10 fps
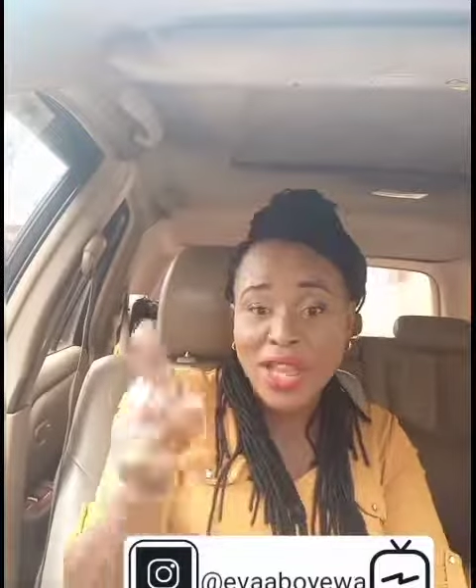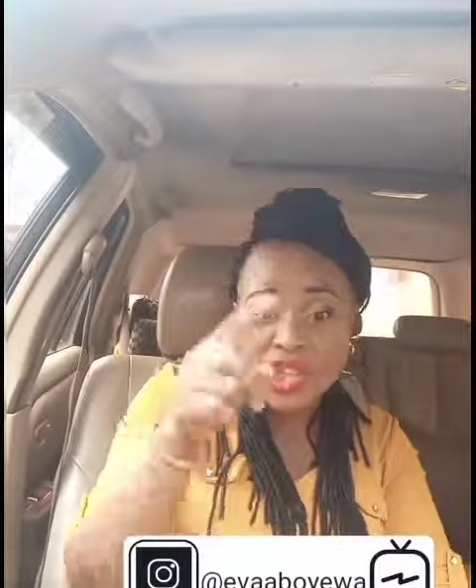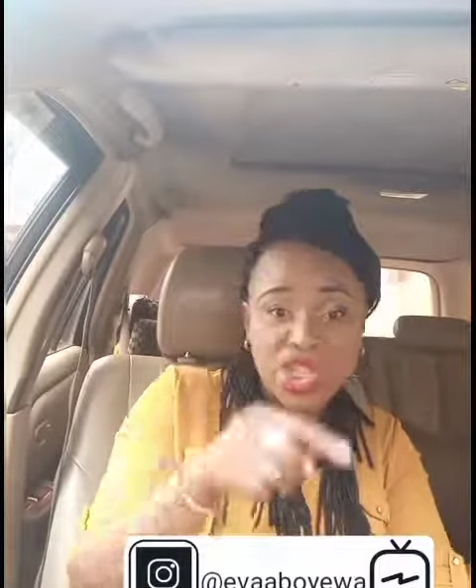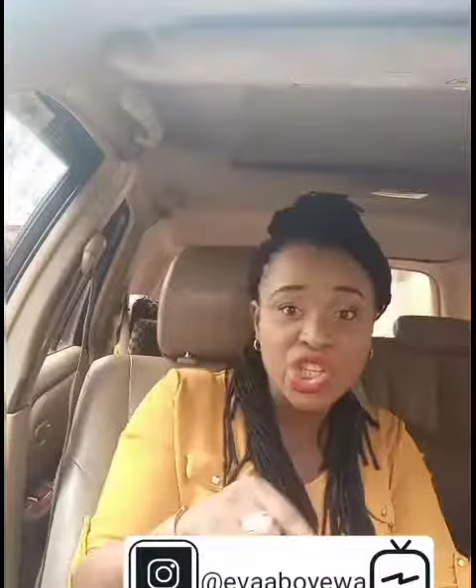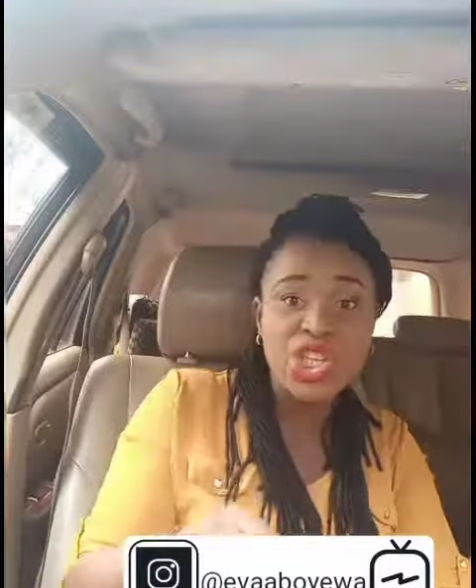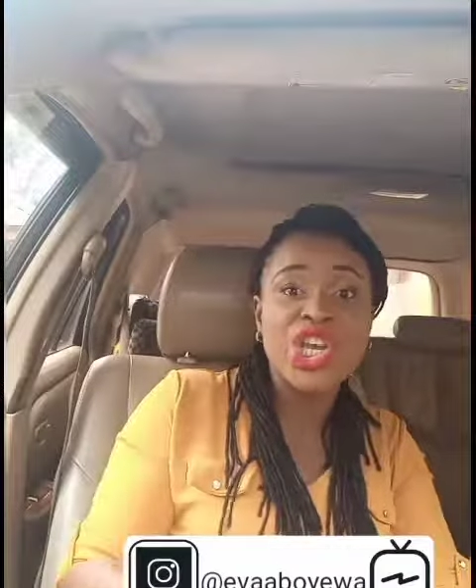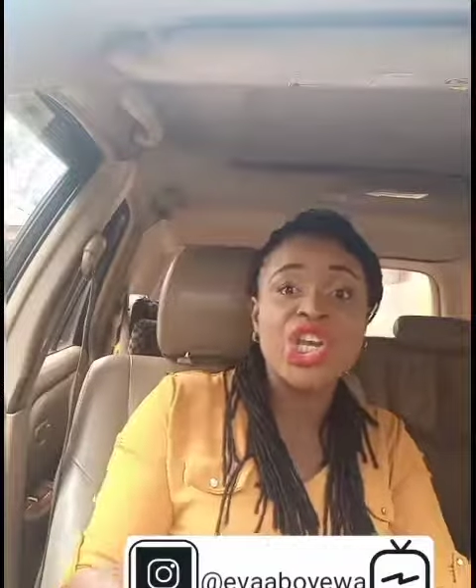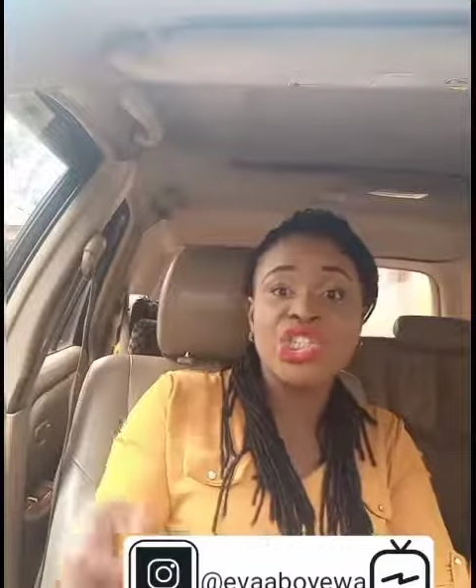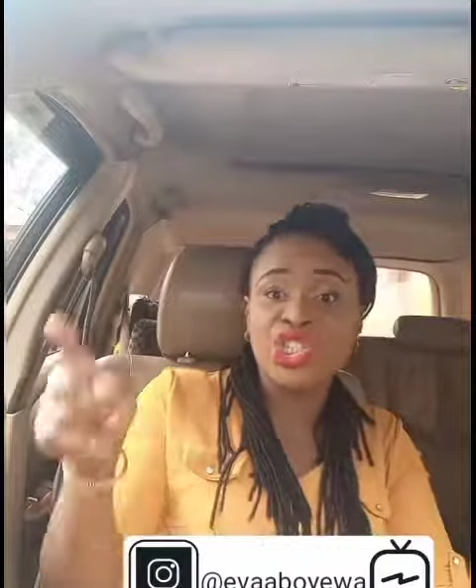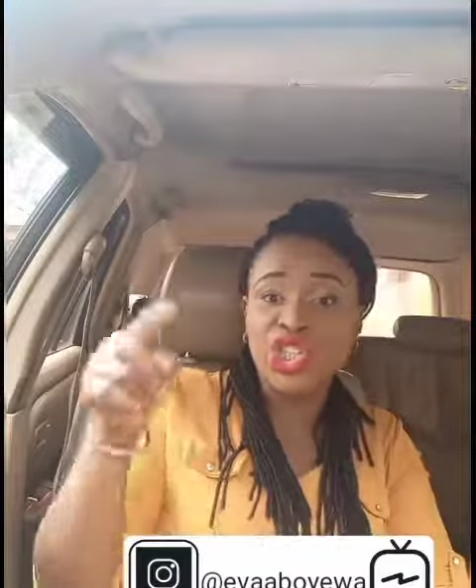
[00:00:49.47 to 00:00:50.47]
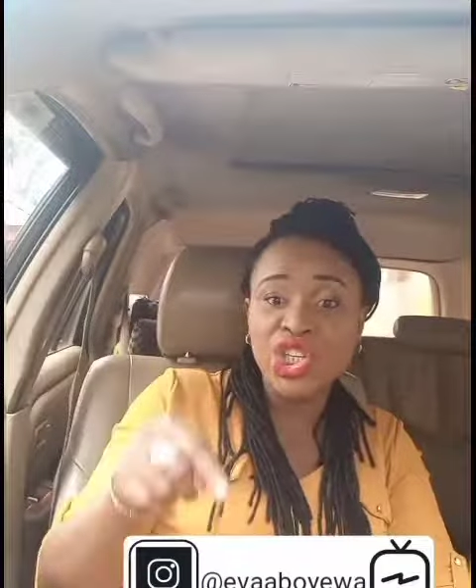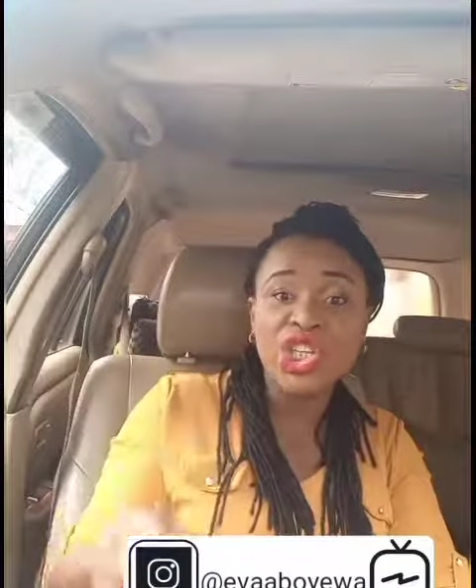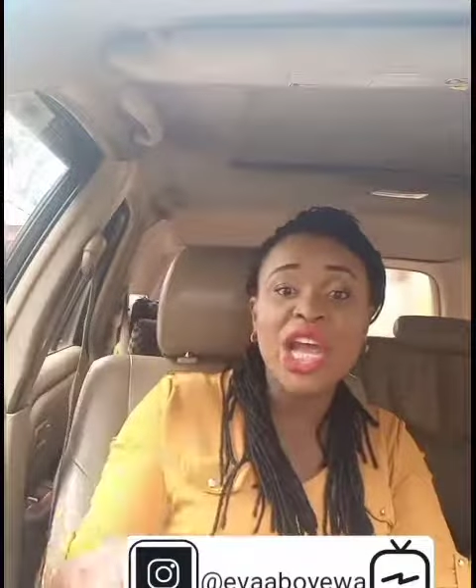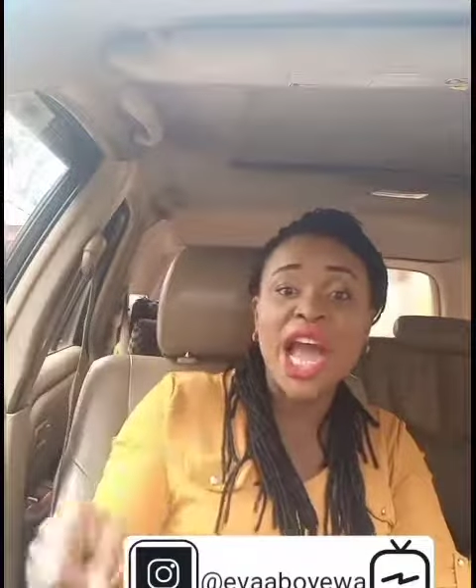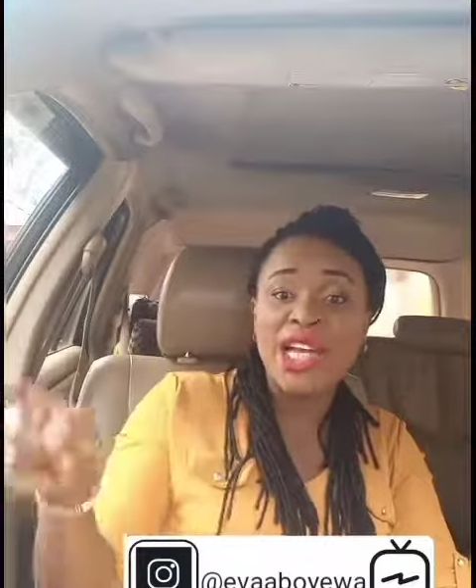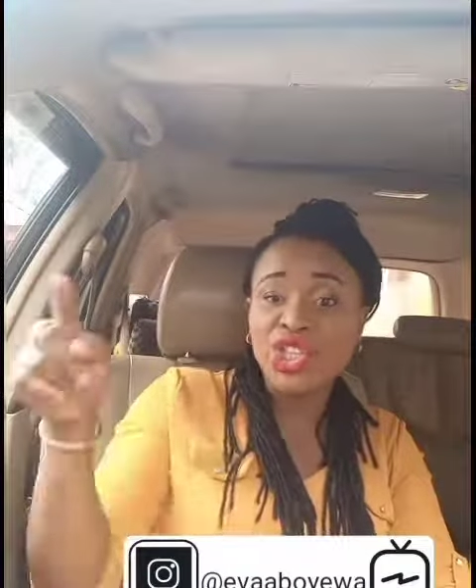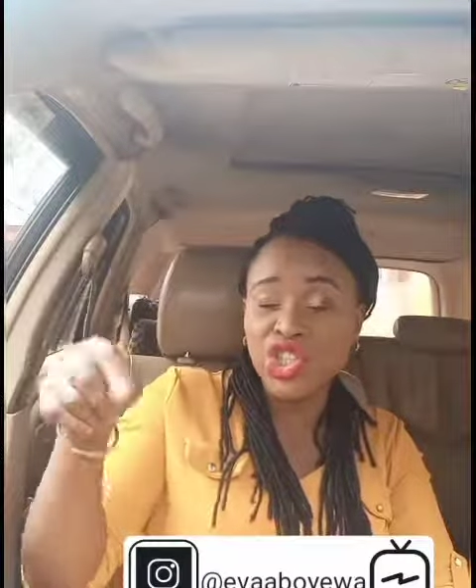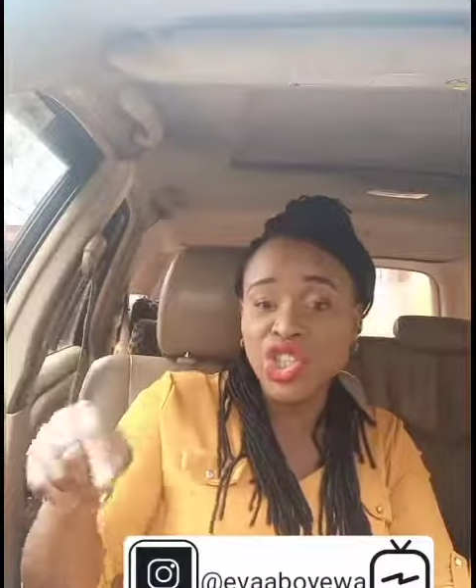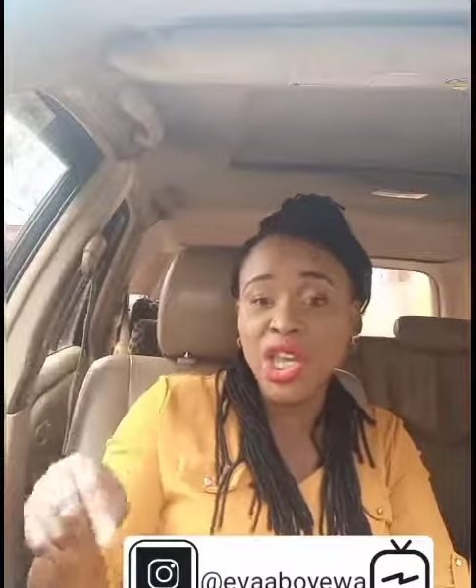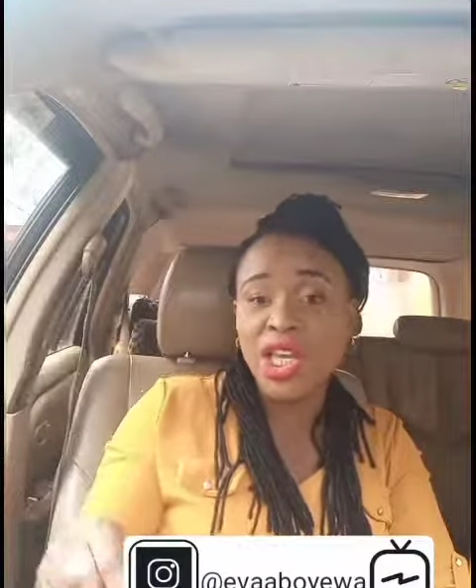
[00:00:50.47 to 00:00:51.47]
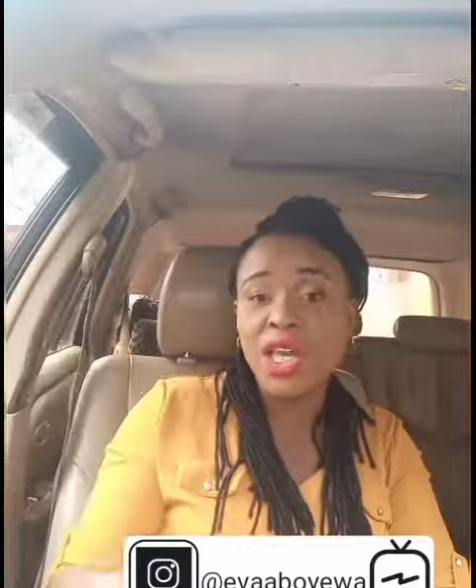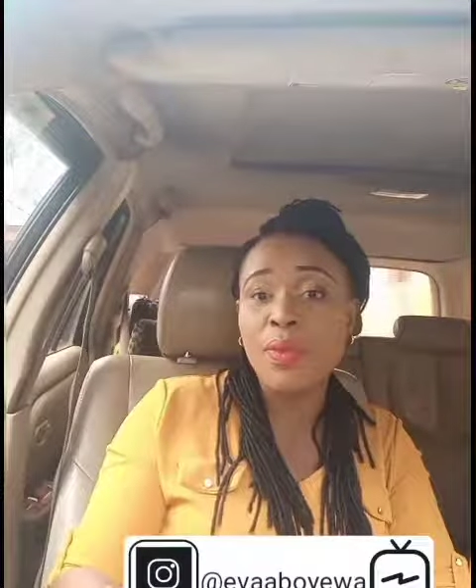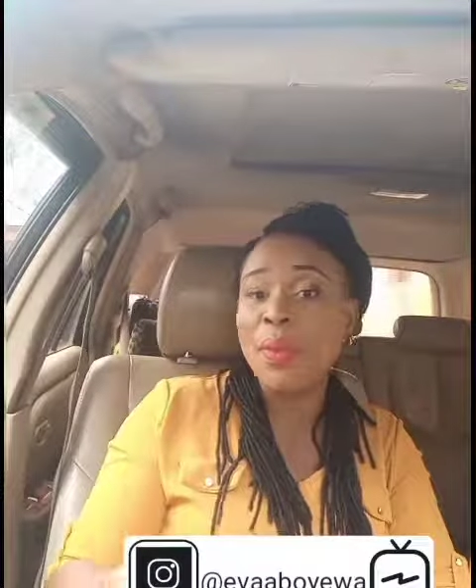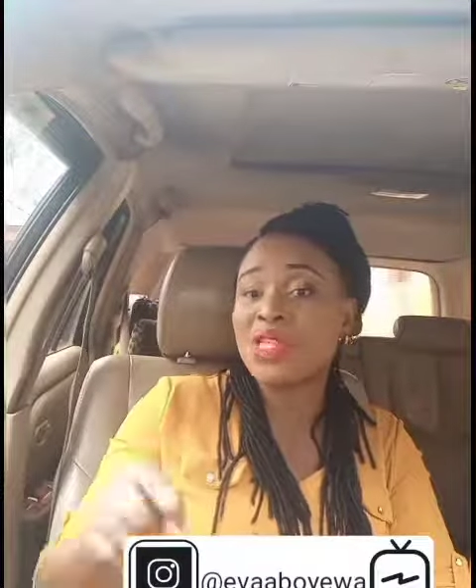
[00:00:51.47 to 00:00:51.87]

write G, G, and G again.